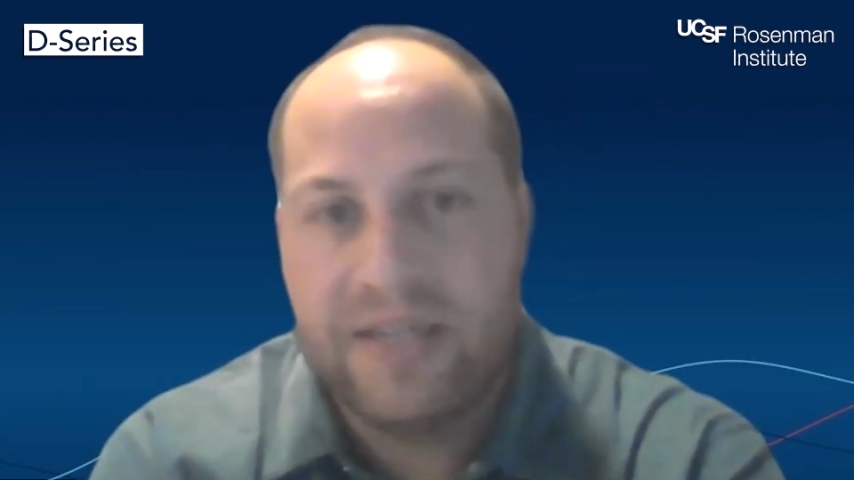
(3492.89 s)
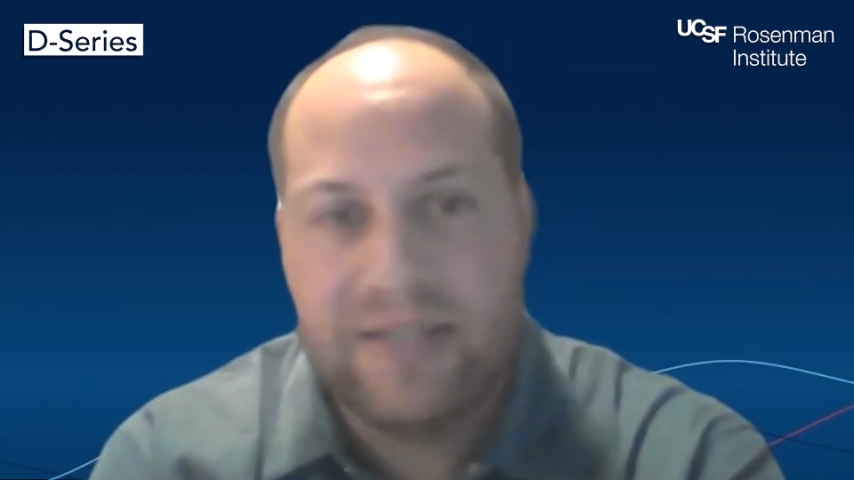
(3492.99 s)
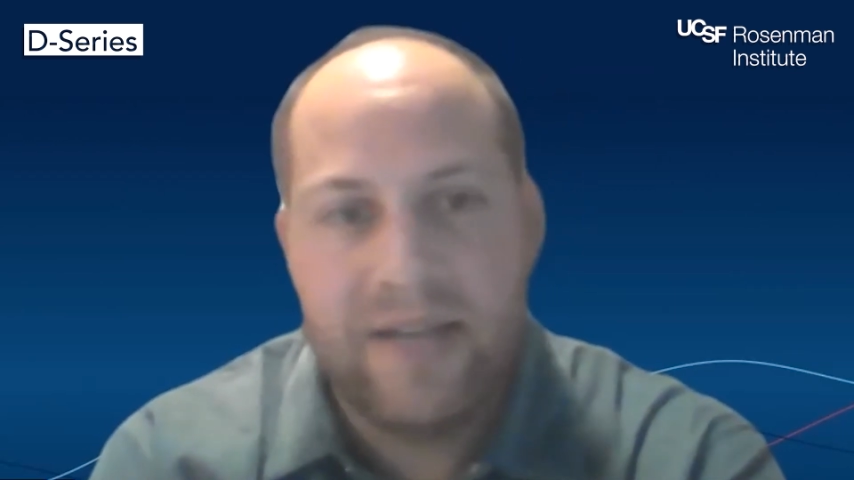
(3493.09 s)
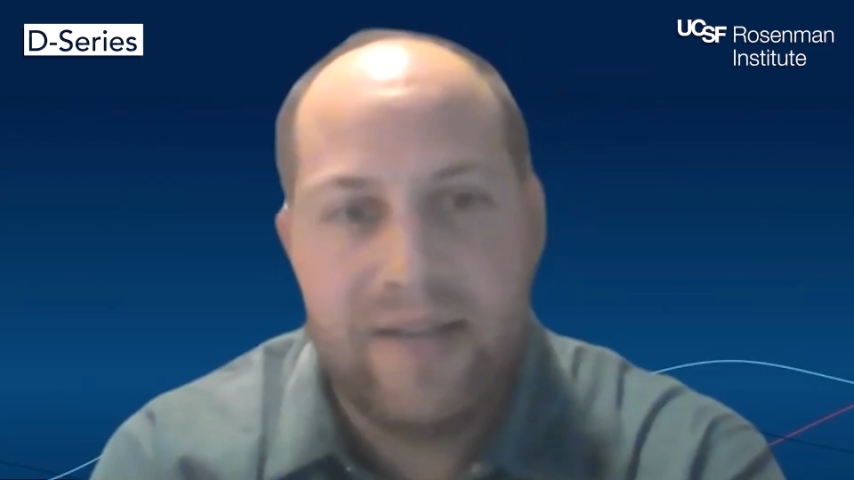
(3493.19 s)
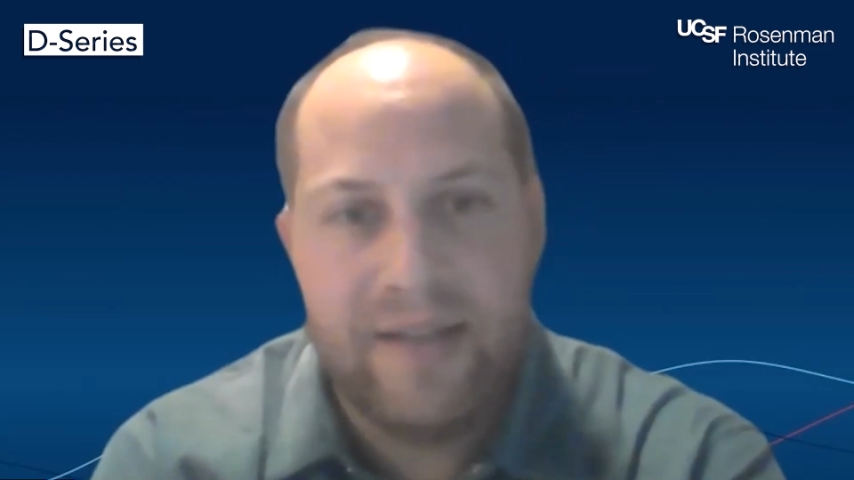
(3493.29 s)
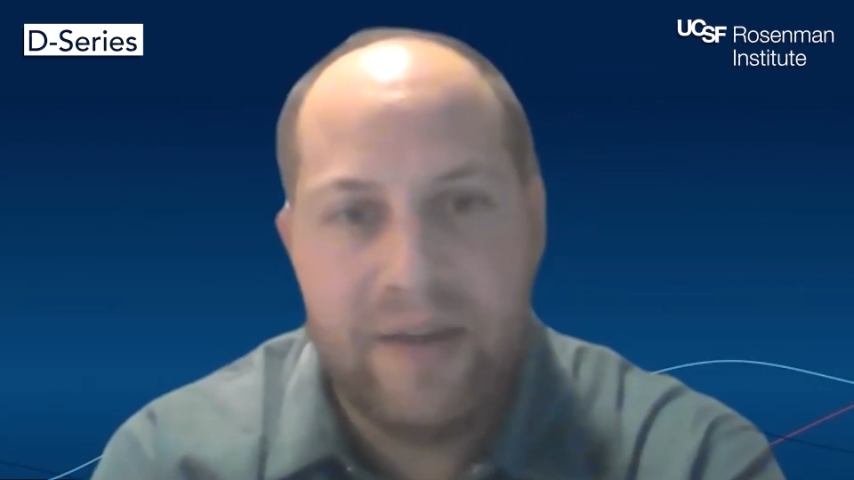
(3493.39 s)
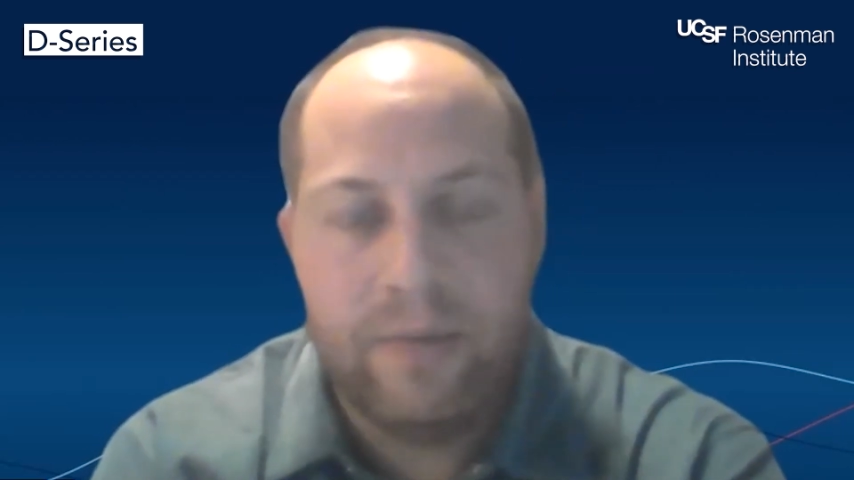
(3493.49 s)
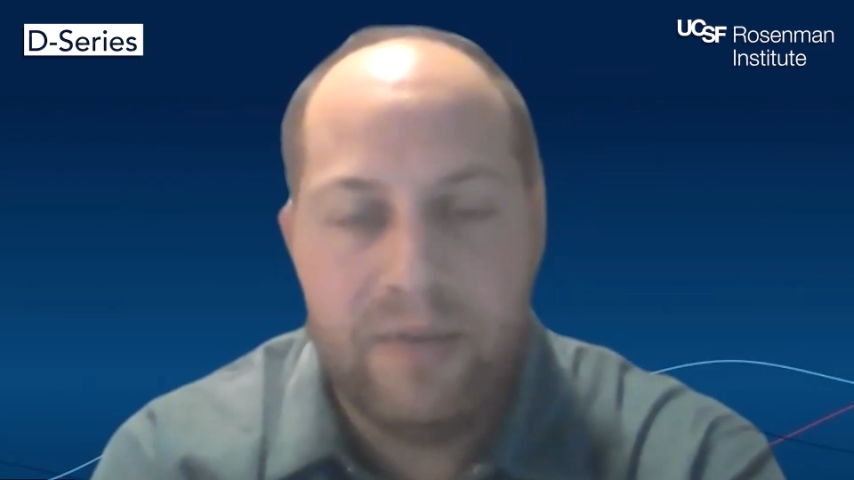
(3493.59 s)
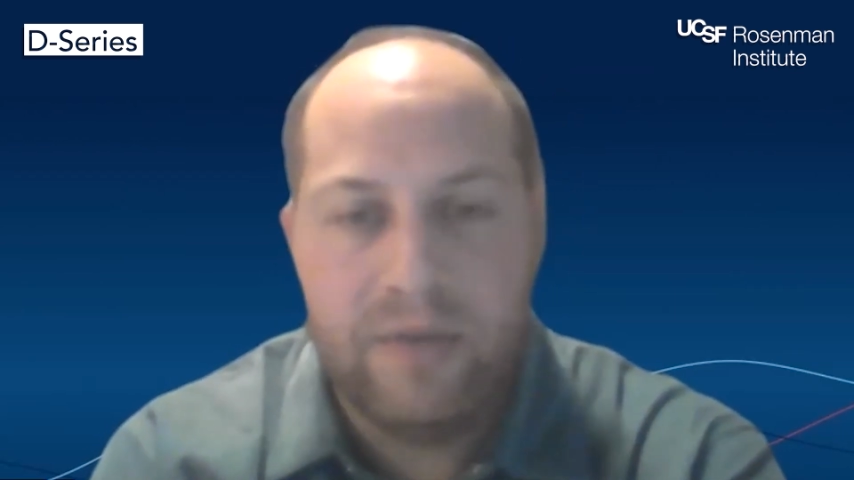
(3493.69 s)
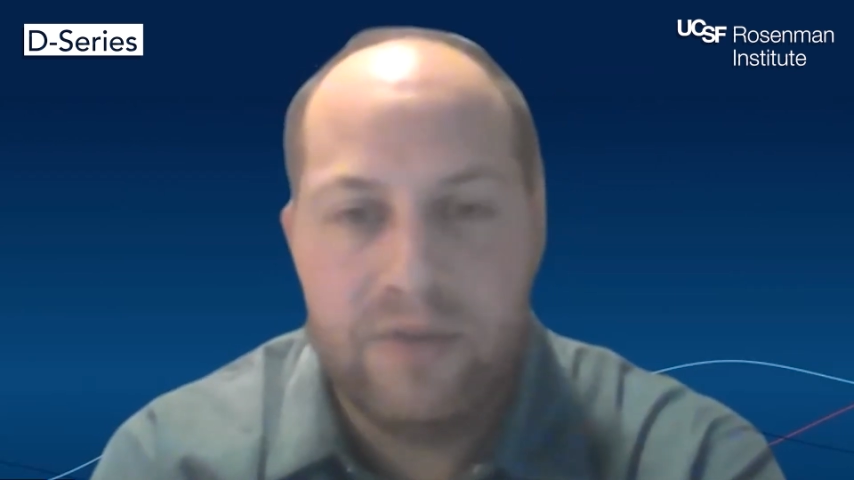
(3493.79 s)
extent that
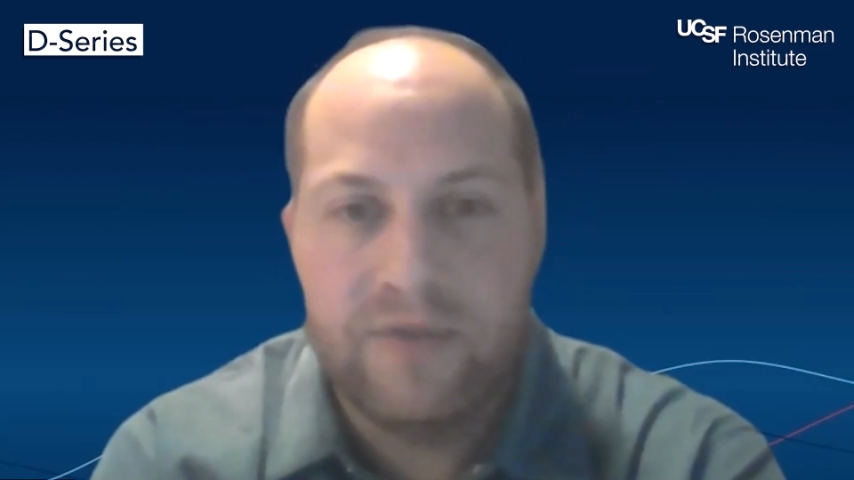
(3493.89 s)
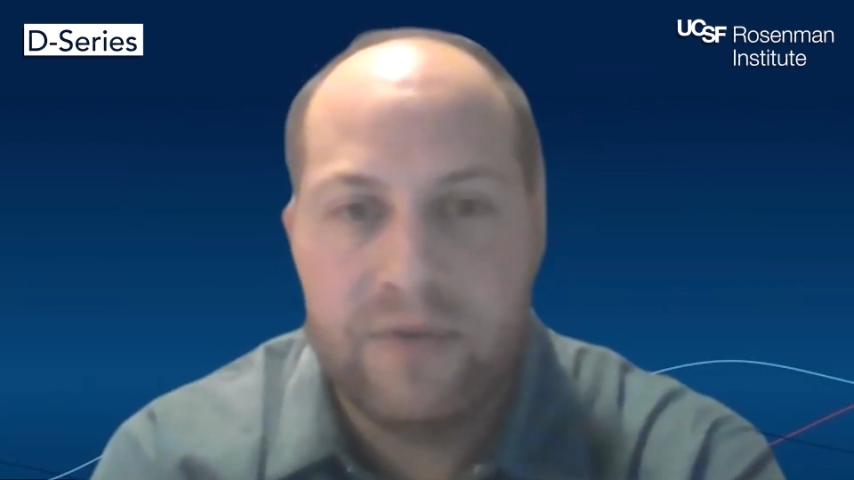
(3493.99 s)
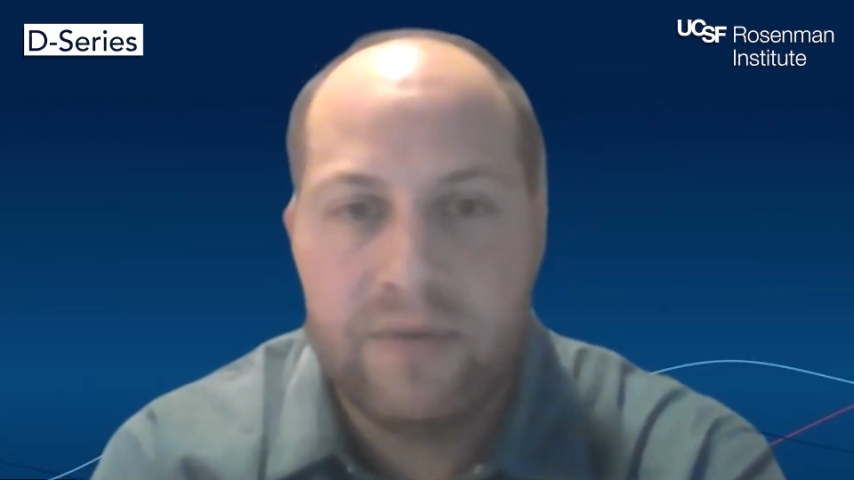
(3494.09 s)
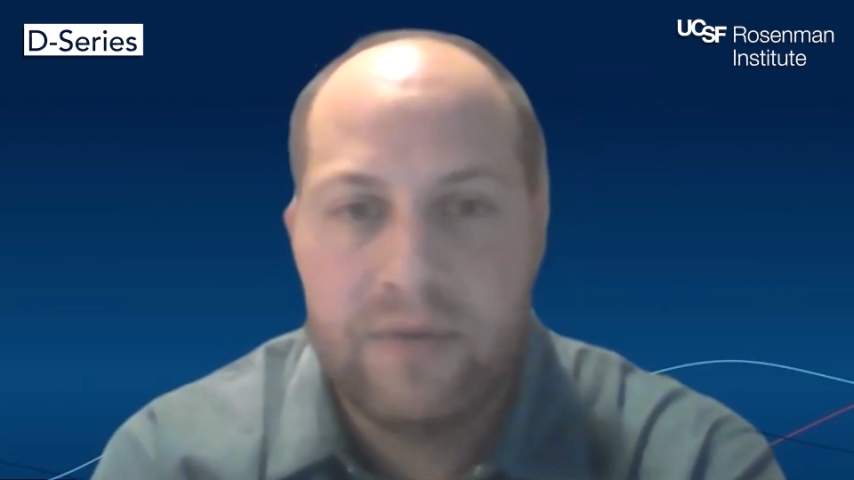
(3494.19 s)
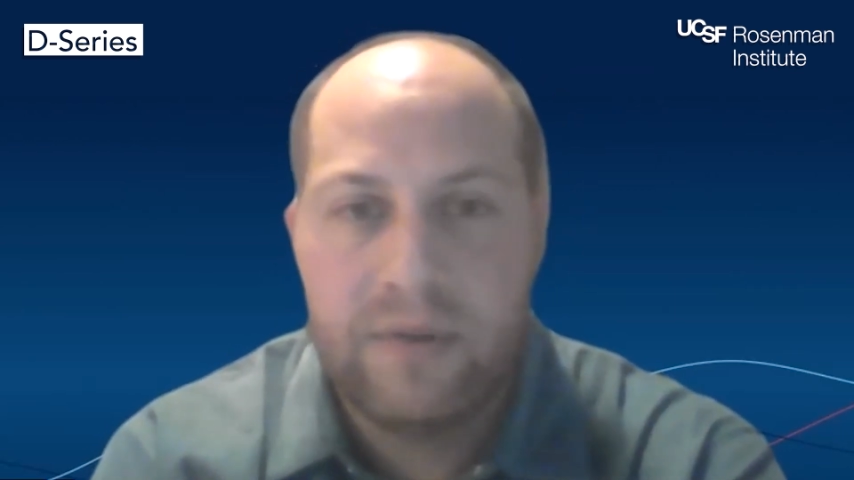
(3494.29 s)
would be useful.